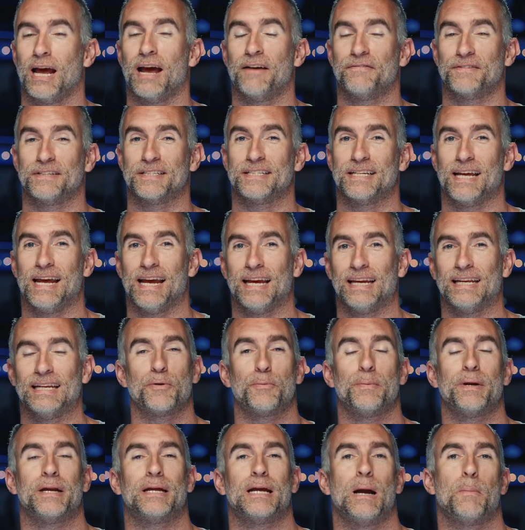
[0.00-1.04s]
I have to say.
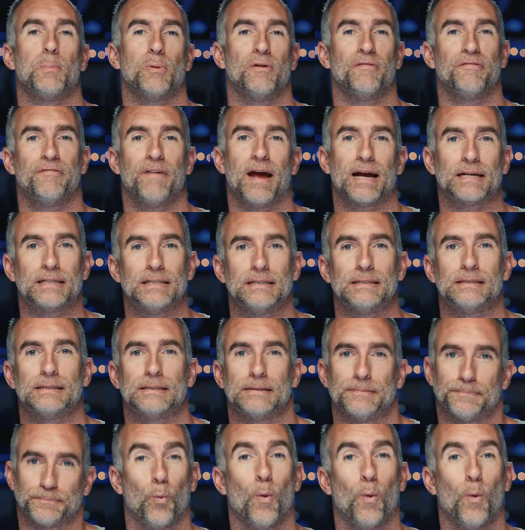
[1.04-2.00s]
There have been a couple of factors.